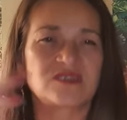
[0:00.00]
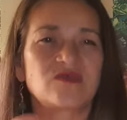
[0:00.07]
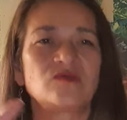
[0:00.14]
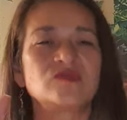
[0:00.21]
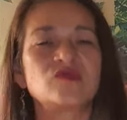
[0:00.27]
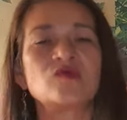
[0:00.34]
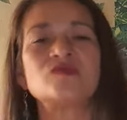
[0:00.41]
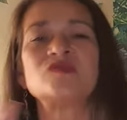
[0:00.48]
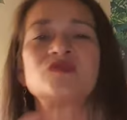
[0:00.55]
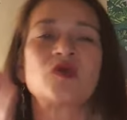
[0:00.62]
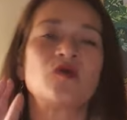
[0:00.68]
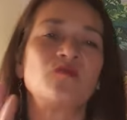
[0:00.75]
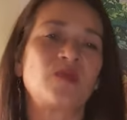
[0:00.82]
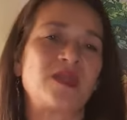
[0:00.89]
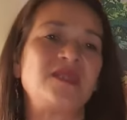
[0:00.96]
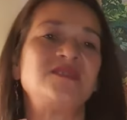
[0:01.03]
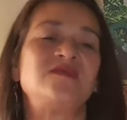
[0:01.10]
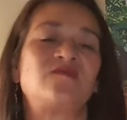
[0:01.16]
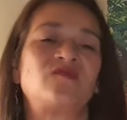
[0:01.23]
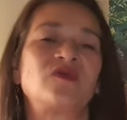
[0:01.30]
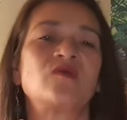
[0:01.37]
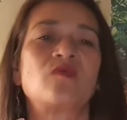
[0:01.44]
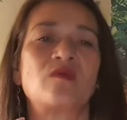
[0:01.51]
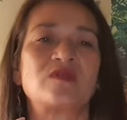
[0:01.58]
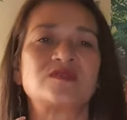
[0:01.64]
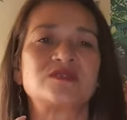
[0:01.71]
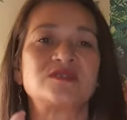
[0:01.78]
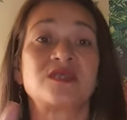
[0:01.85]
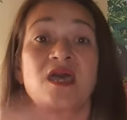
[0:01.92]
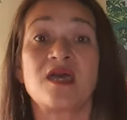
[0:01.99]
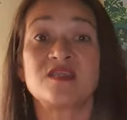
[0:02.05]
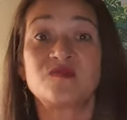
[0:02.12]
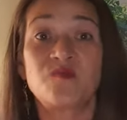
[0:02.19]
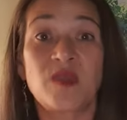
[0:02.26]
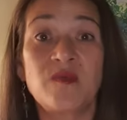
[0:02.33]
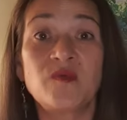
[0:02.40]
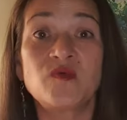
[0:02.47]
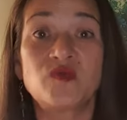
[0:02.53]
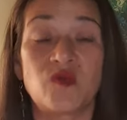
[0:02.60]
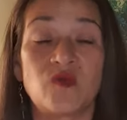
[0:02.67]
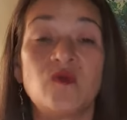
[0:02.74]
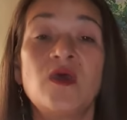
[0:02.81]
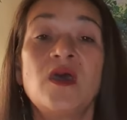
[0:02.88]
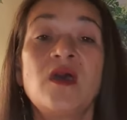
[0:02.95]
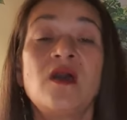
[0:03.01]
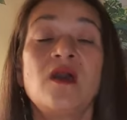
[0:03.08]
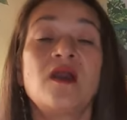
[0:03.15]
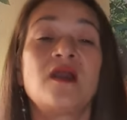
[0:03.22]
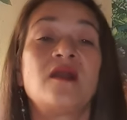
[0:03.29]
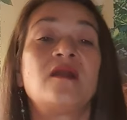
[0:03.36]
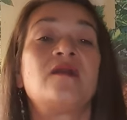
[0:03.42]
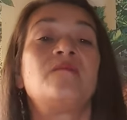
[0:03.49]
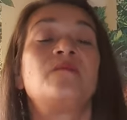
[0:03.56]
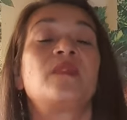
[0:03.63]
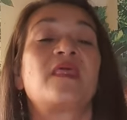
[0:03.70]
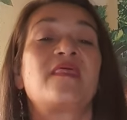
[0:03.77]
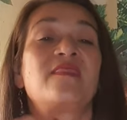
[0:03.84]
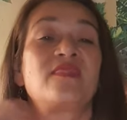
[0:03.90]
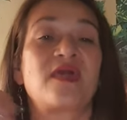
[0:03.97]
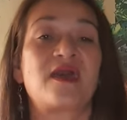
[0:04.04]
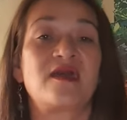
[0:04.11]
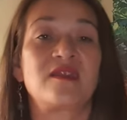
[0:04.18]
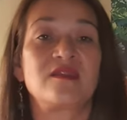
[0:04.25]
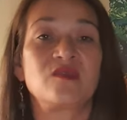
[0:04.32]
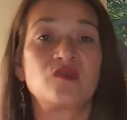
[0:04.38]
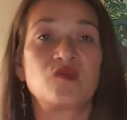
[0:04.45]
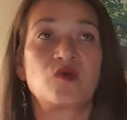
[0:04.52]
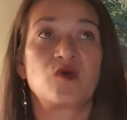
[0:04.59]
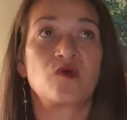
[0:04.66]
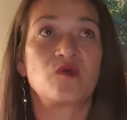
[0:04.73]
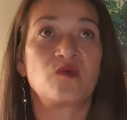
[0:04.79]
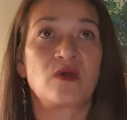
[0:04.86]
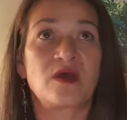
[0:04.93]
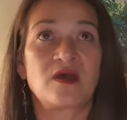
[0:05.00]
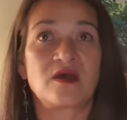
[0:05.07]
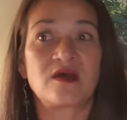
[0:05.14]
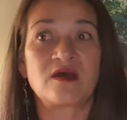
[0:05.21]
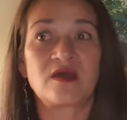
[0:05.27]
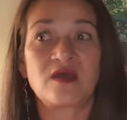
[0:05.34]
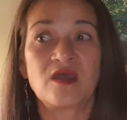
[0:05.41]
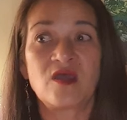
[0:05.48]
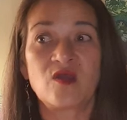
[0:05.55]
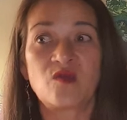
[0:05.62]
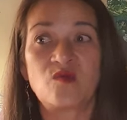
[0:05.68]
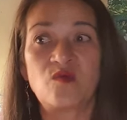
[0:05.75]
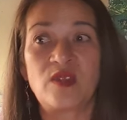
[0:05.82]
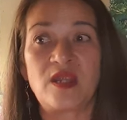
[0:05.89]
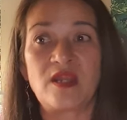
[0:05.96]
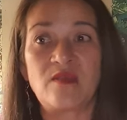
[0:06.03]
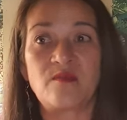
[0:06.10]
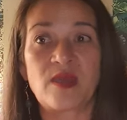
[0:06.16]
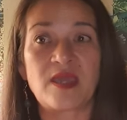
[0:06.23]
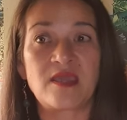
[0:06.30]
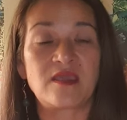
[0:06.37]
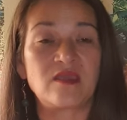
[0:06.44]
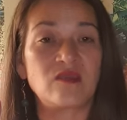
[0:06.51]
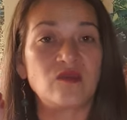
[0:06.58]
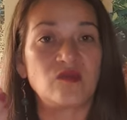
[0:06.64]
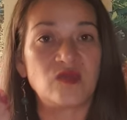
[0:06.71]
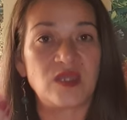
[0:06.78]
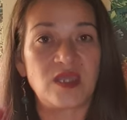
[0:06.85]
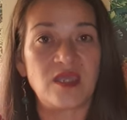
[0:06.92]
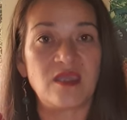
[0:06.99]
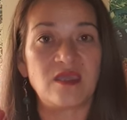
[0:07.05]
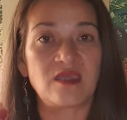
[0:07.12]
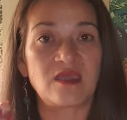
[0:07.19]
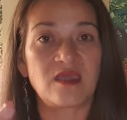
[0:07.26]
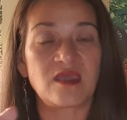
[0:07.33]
So it's got so many different qualities, as people do, that, you know, really make it unique.